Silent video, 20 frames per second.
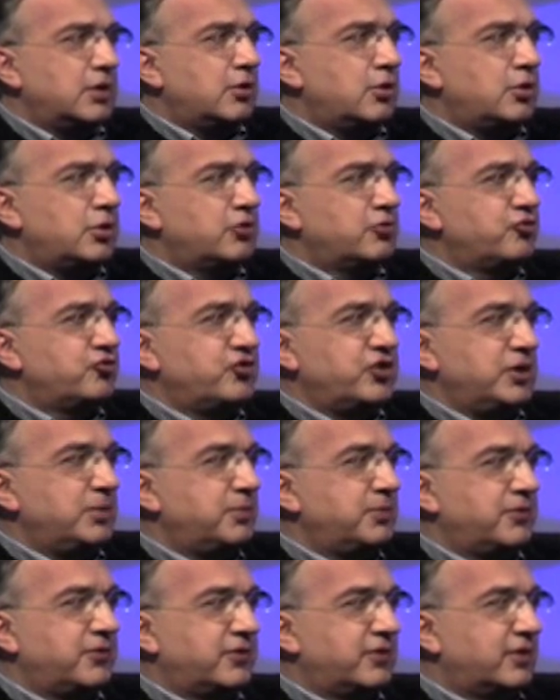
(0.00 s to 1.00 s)
All
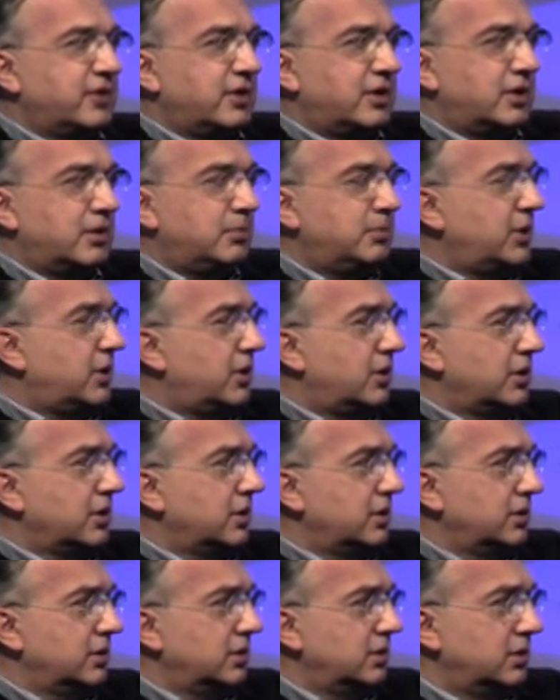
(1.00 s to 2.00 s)
Jeeps are
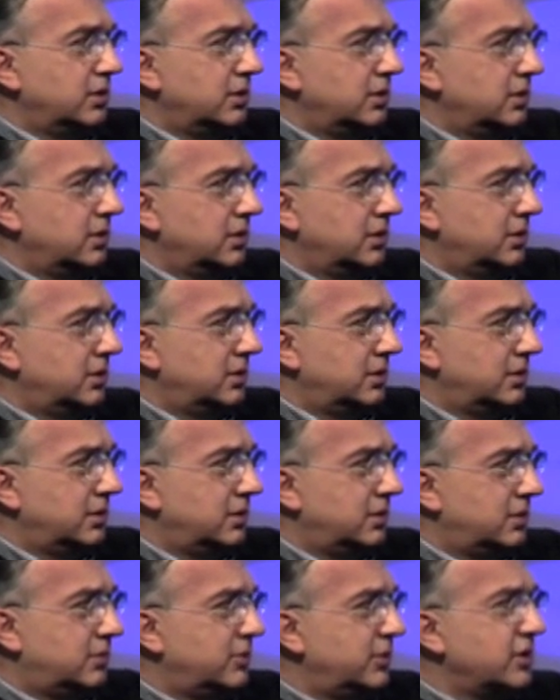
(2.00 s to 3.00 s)
American,
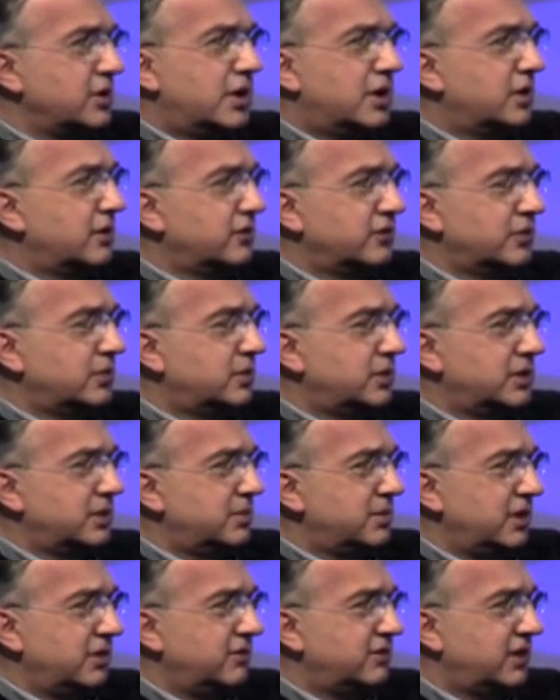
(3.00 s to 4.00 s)
regardless of where they're
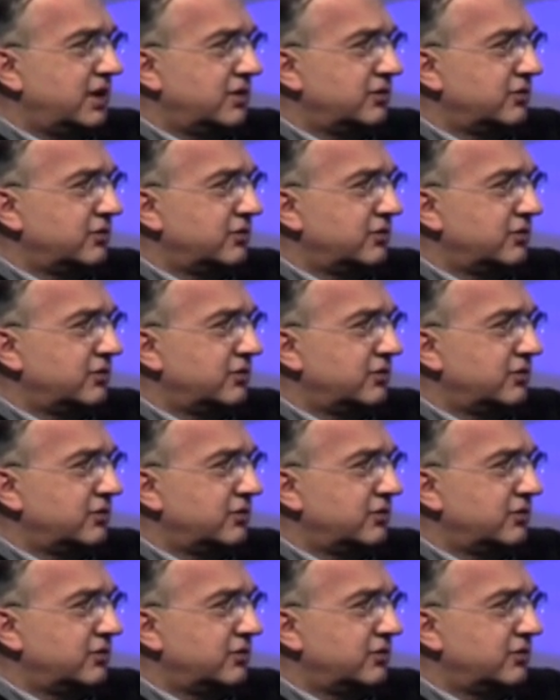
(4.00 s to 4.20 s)
manufactured.